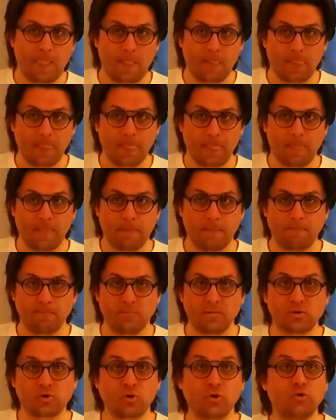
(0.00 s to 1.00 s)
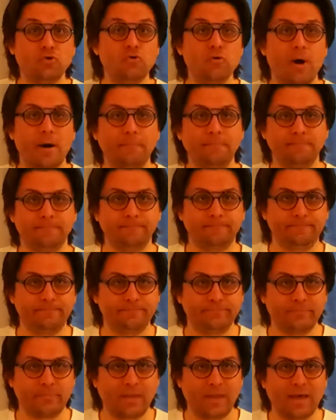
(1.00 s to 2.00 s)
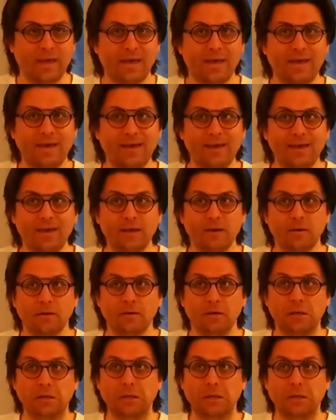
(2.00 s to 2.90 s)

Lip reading: Expiation means to offer to God